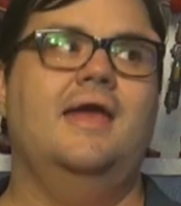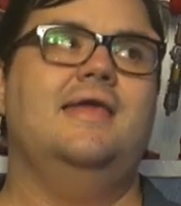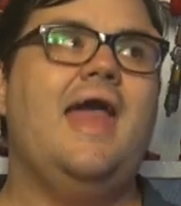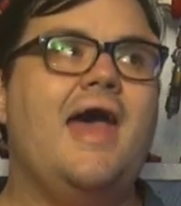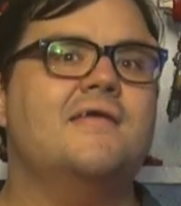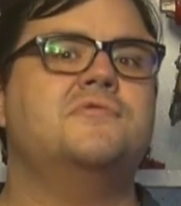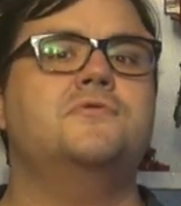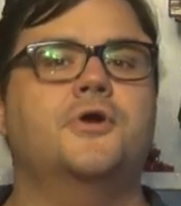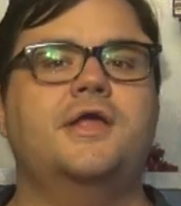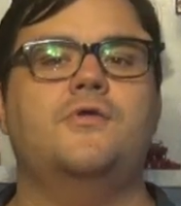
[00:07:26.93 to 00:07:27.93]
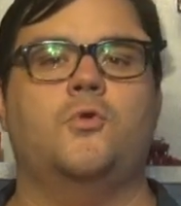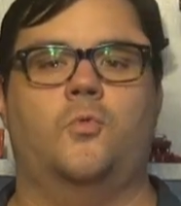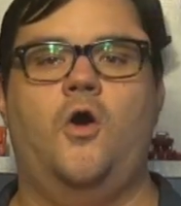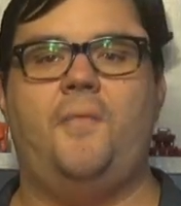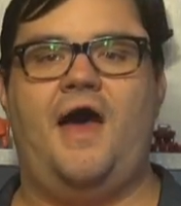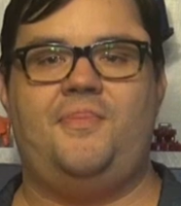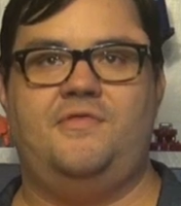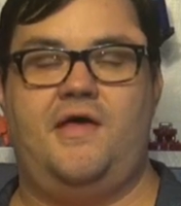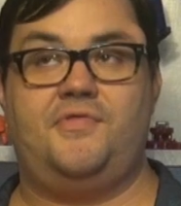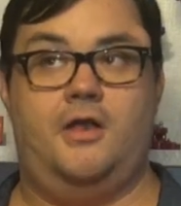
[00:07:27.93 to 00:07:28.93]
Yes, Circuit is a robot
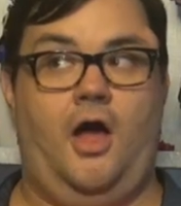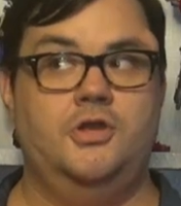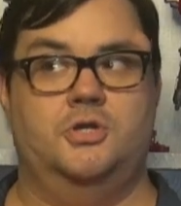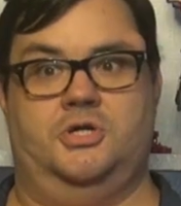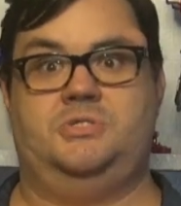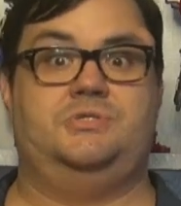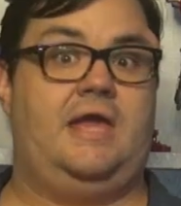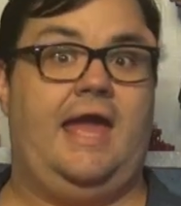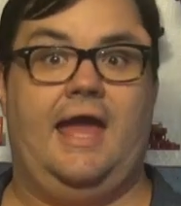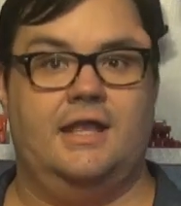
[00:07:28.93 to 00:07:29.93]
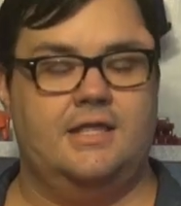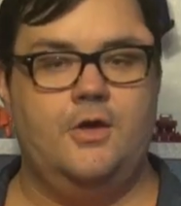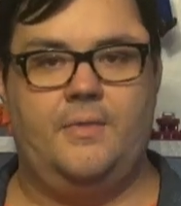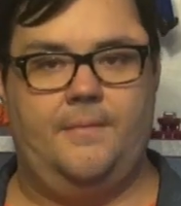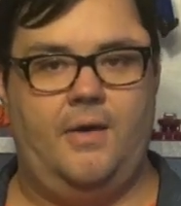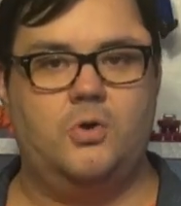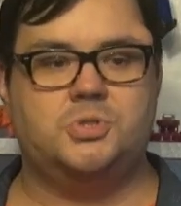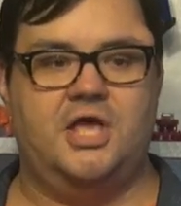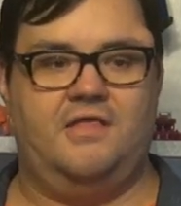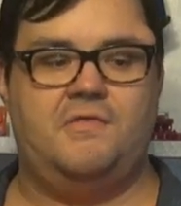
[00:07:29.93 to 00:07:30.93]
that doesn't understand human
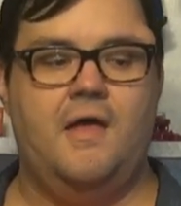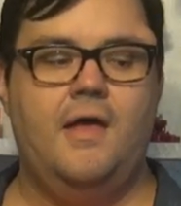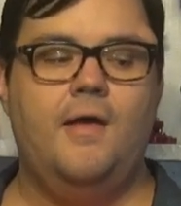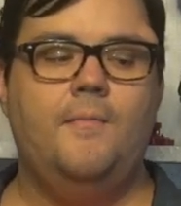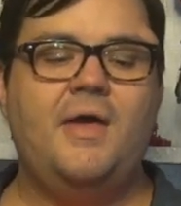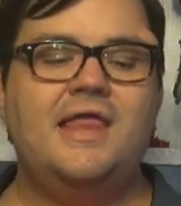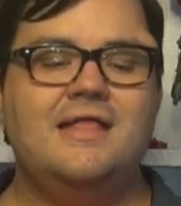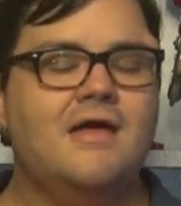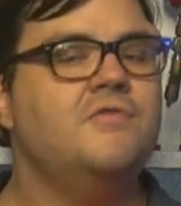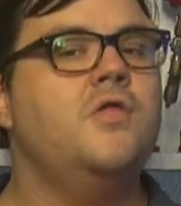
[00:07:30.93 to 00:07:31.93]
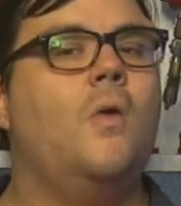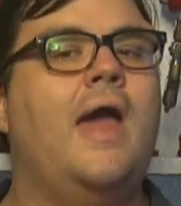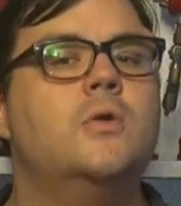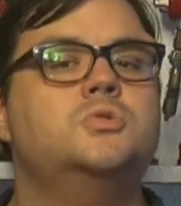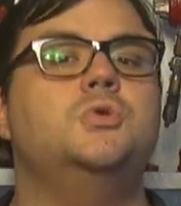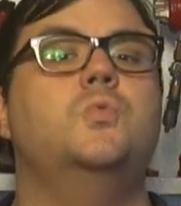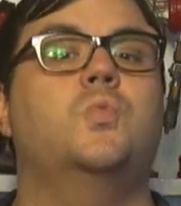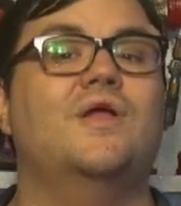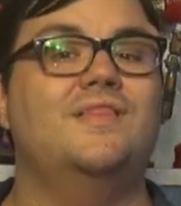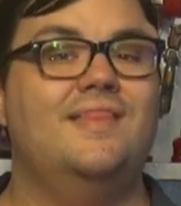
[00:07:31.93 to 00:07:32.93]
emotions, but he does know how to
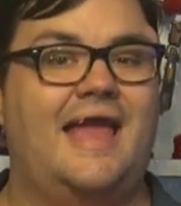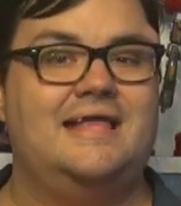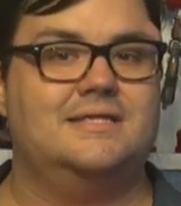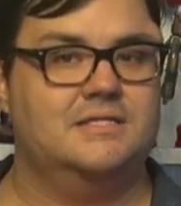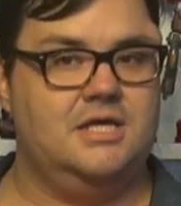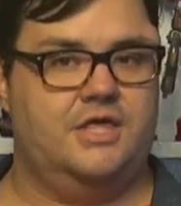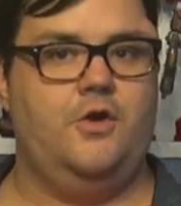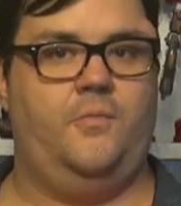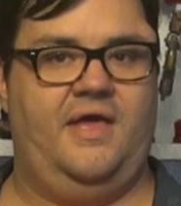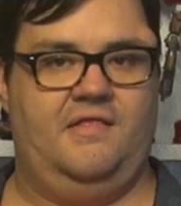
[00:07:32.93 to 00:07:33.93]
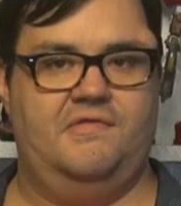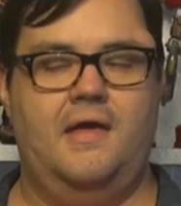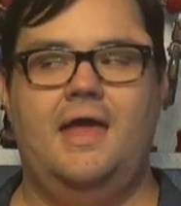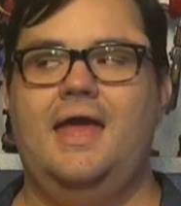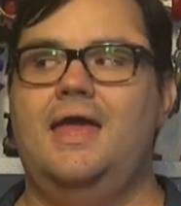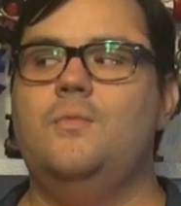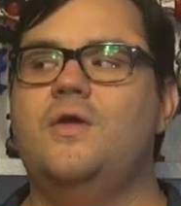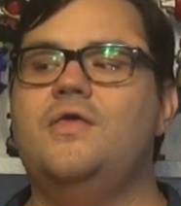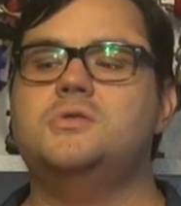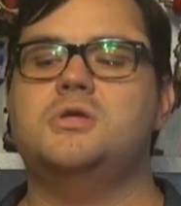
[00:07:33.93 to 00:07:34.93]
relate to humans. It
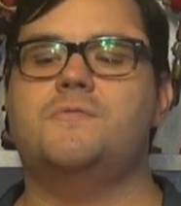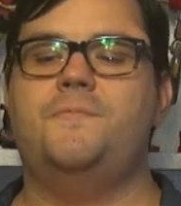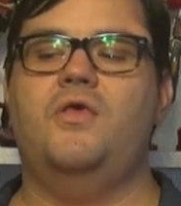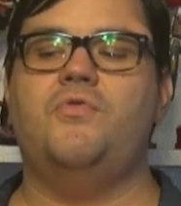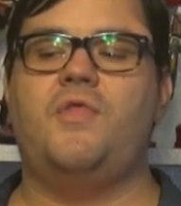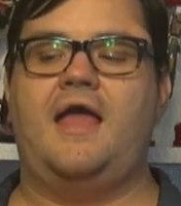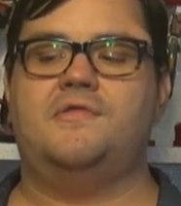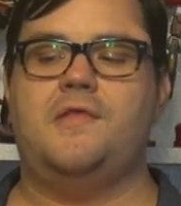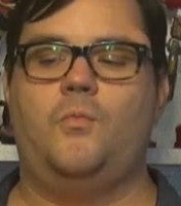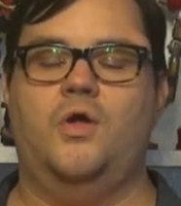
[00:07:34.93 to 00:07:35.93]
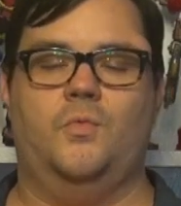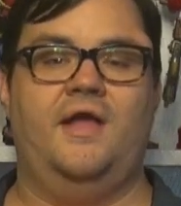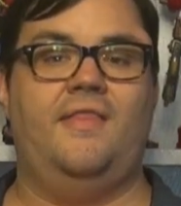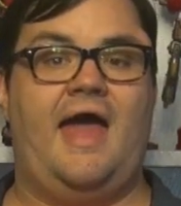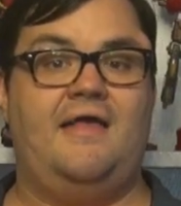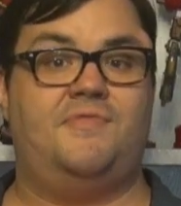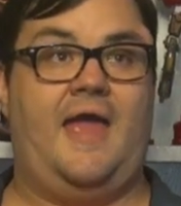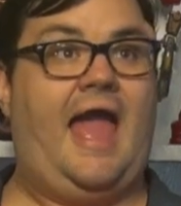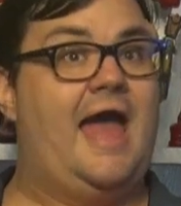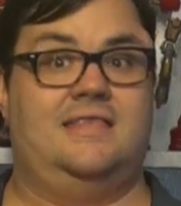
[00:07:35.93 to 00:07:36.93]
really just feels like someone realized
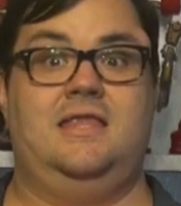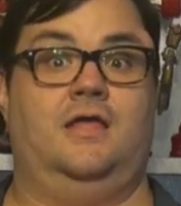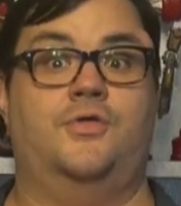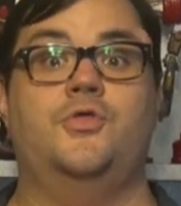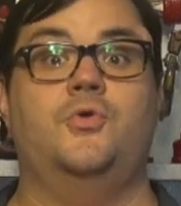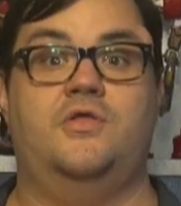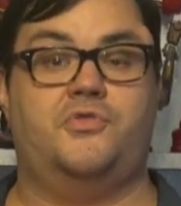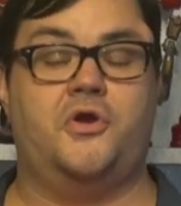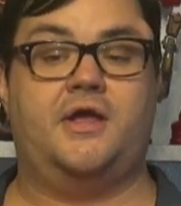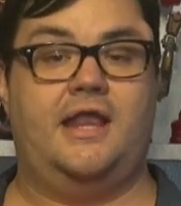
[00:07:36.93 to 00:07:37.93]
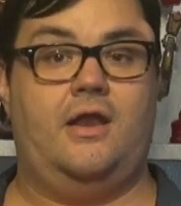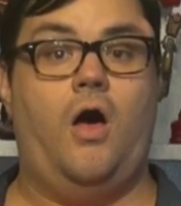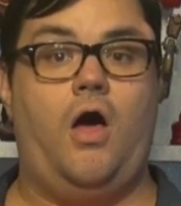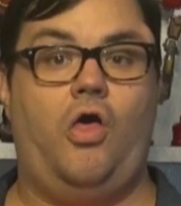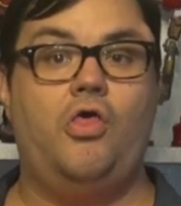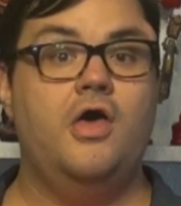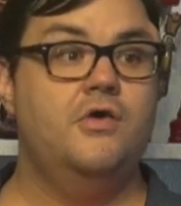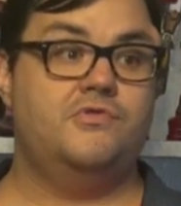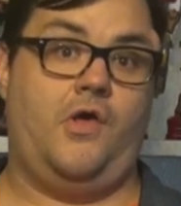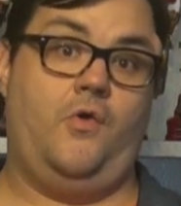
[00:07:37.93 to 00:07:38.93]
they hadn't included Circuit at all,
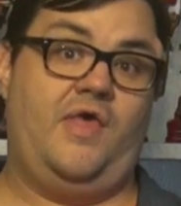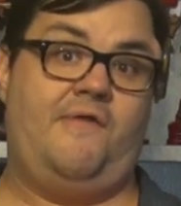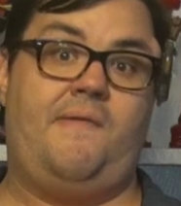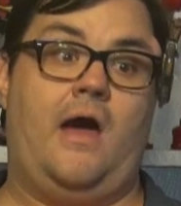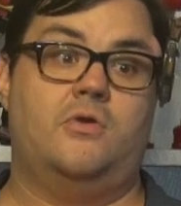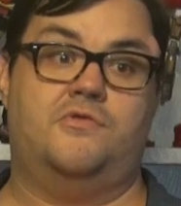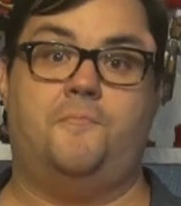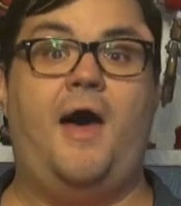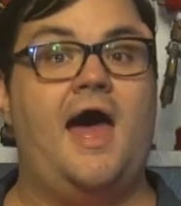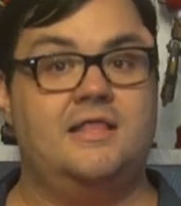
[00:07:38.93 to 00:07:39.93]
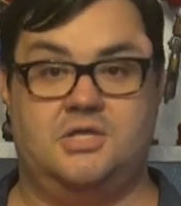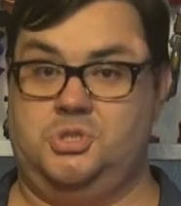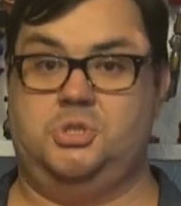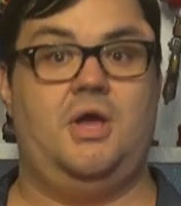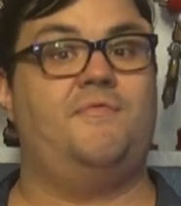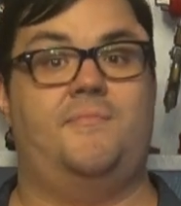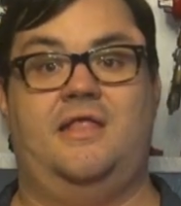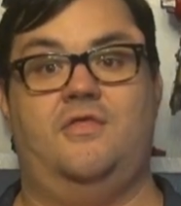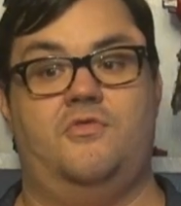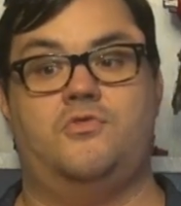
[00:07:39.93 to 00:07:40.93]
so they found a spot to shove him
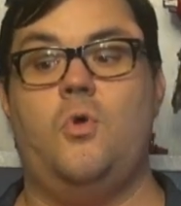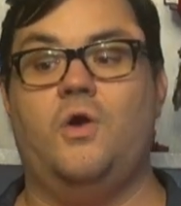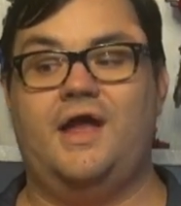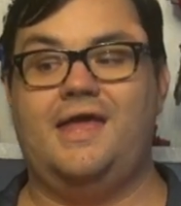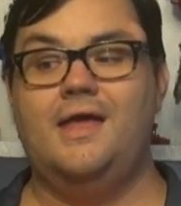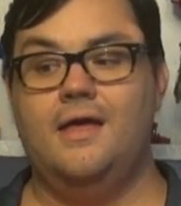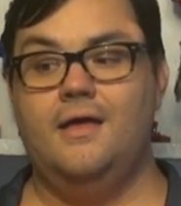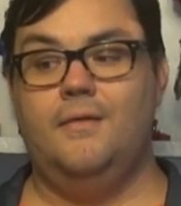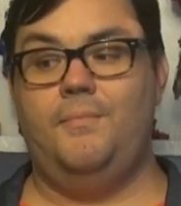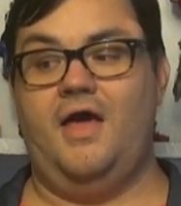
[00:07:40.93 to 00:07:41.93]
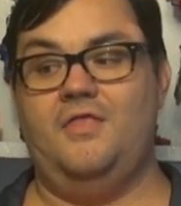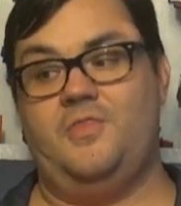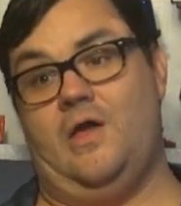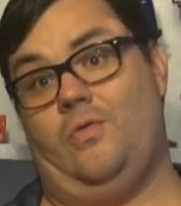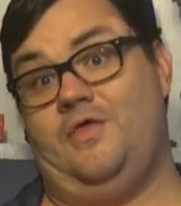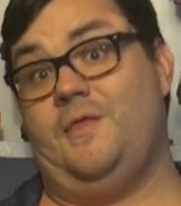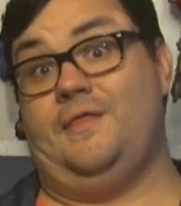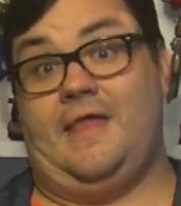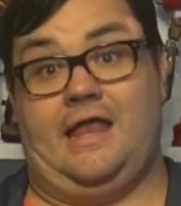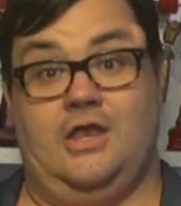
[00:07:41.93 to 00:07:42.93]
into the story, but the only
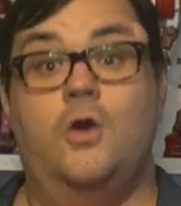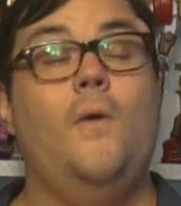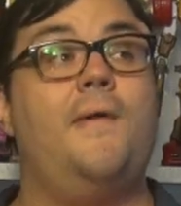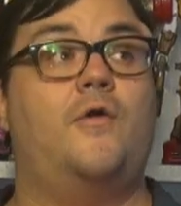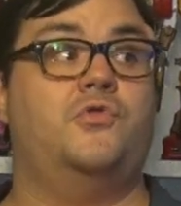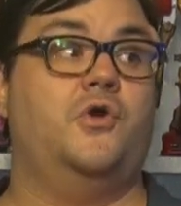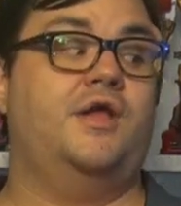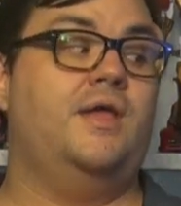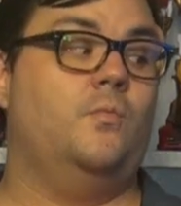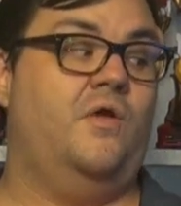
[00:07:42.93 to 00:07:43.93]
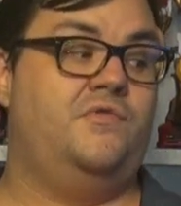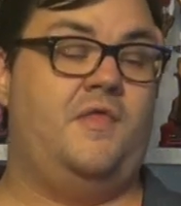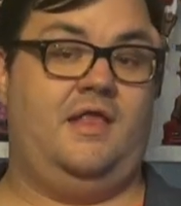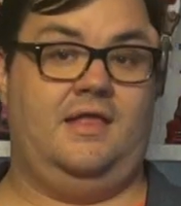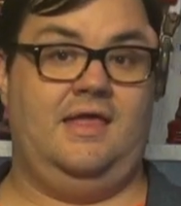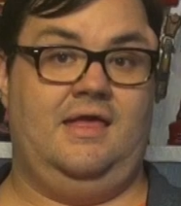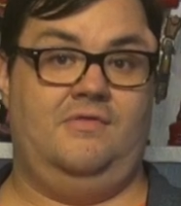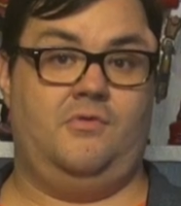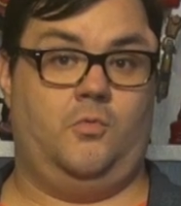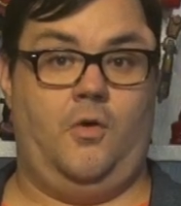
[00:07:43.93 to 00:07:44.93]
thing they knew about Circuit was that
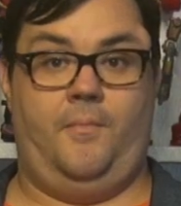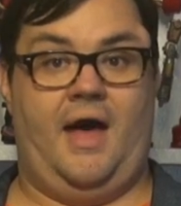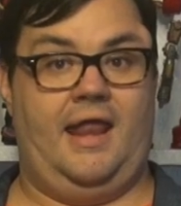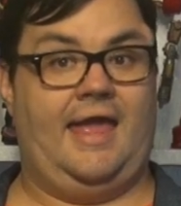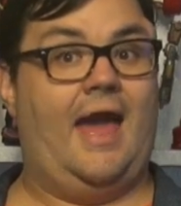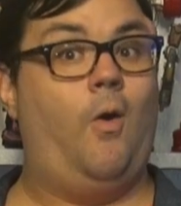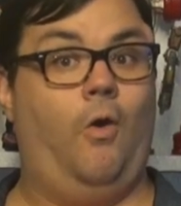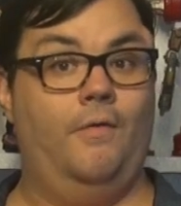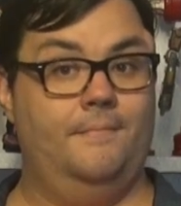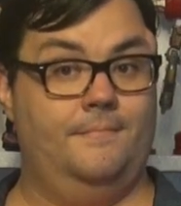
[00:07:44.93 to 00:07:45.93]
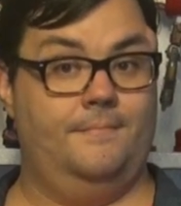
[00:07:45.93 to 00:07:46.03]
he's a robotic owl.